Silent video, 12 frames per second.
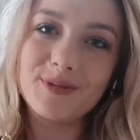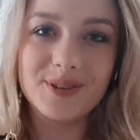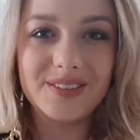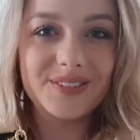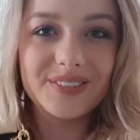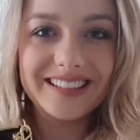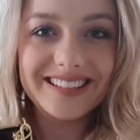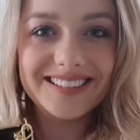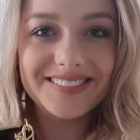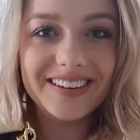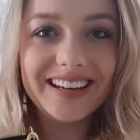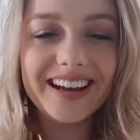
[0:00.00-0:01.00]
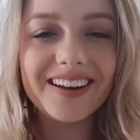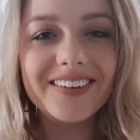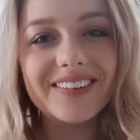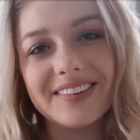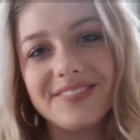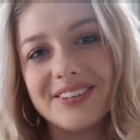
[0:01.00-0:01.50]
you enjoyed this video.
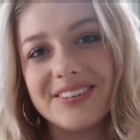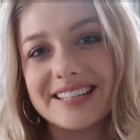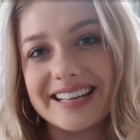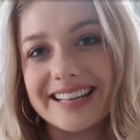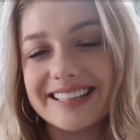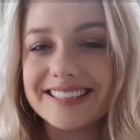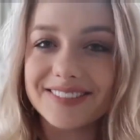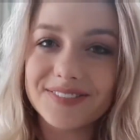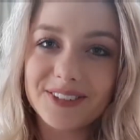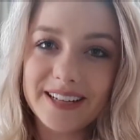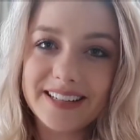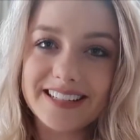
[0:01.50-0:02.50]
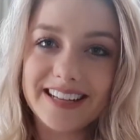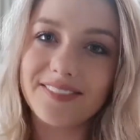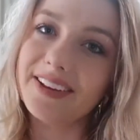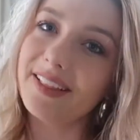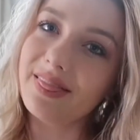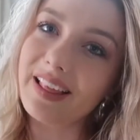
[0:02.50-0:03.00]
If you did, don't forget to give
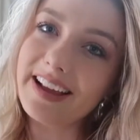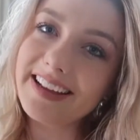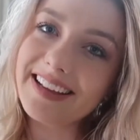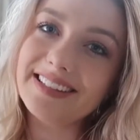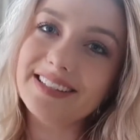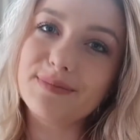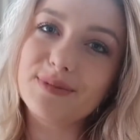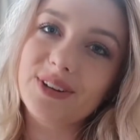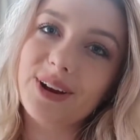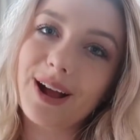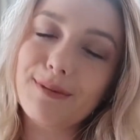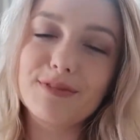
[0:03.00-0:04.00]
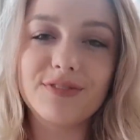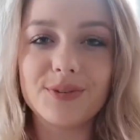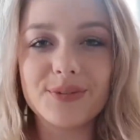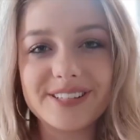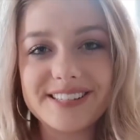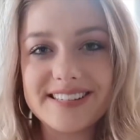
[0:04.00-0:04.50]
it a like and subscribe if you
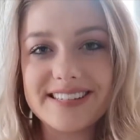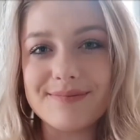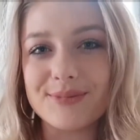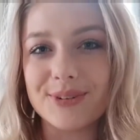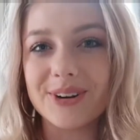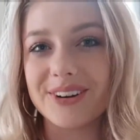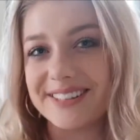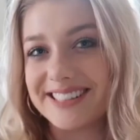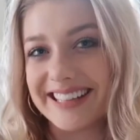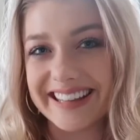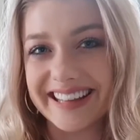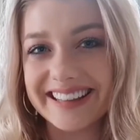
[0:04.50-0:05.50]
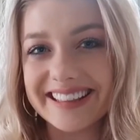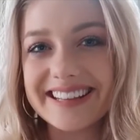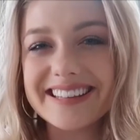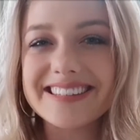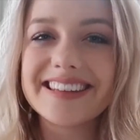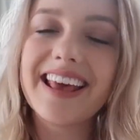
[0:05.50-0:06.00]
want to see more content like
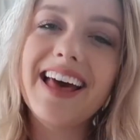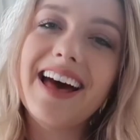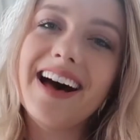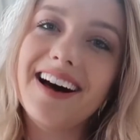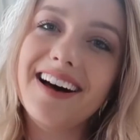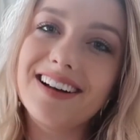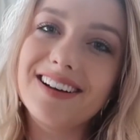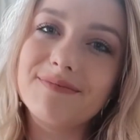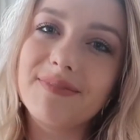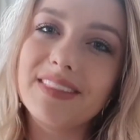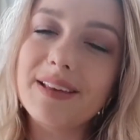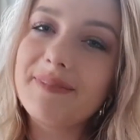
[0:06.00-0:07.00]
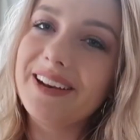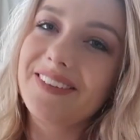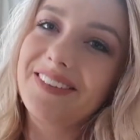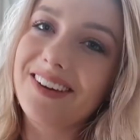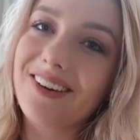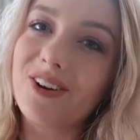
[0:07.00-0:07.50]
this. Let me know
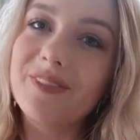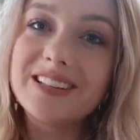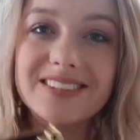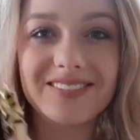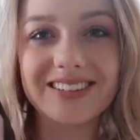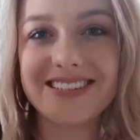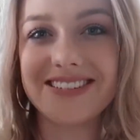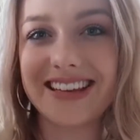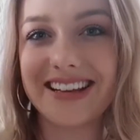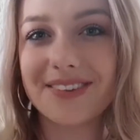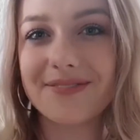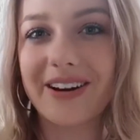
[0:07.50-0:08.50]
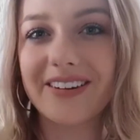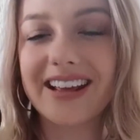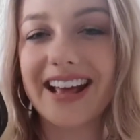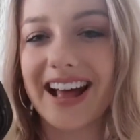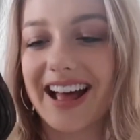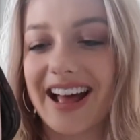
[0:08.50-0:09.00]
in the comments what you think about
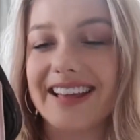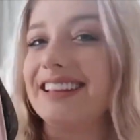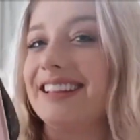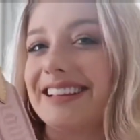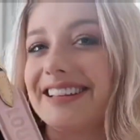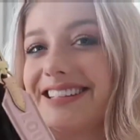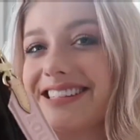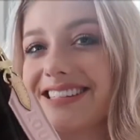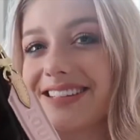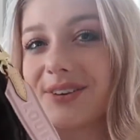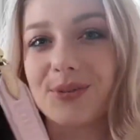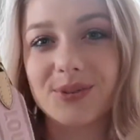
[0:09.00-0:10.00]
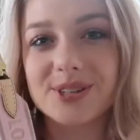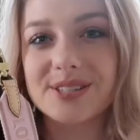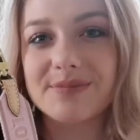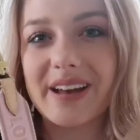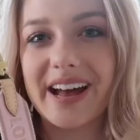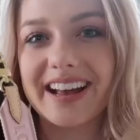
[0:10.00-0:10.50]
it. I think that this is a gorgeous
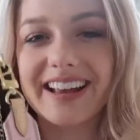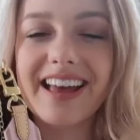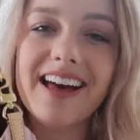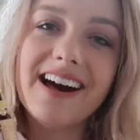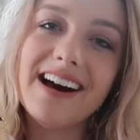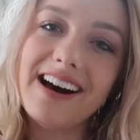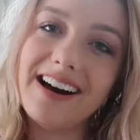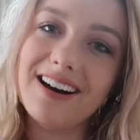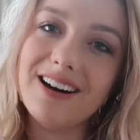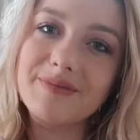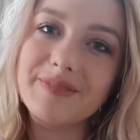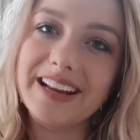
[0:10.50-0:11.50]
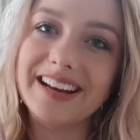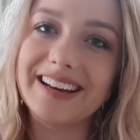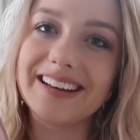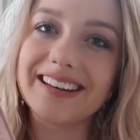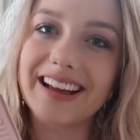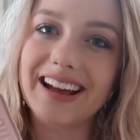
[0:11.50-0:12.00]
bag,
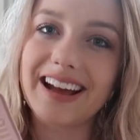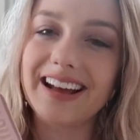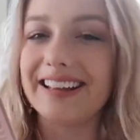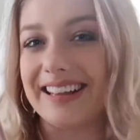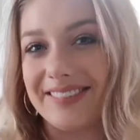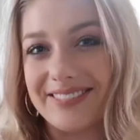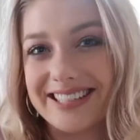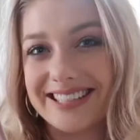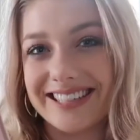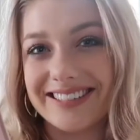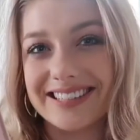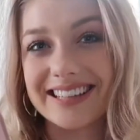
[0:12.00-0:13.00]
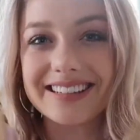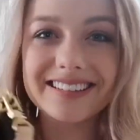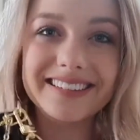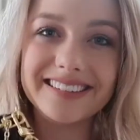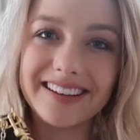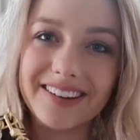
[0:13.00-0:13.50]
and I can't wait to use it.
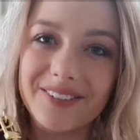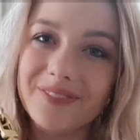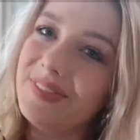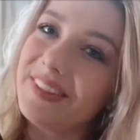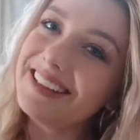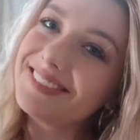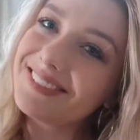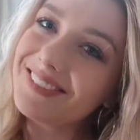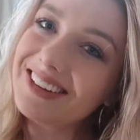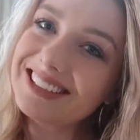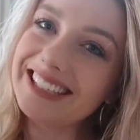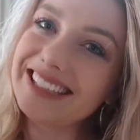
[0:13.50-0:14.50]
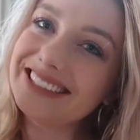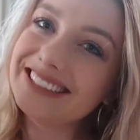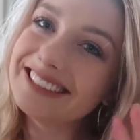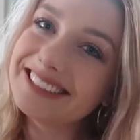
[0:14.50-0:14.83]
So thanks for watching.